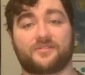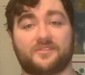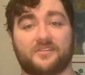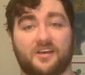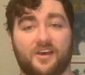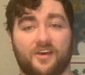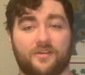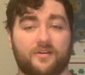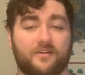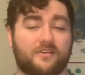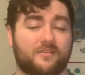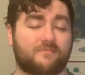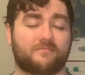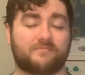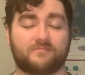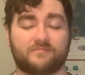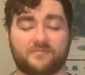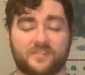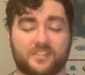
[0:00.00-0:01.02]
other
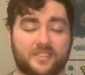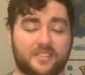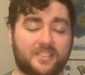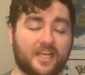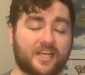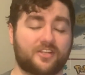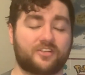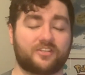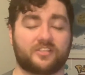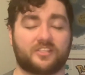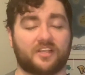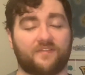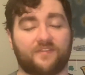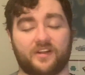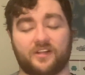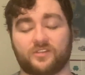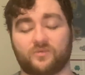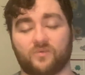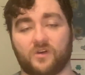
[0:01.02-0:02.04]
sections of it
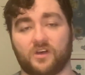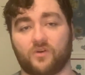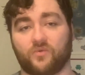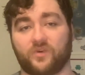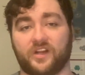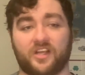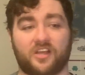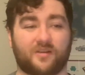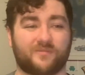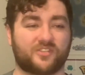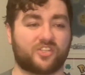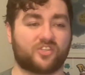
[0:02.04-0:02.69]
as well when it comes to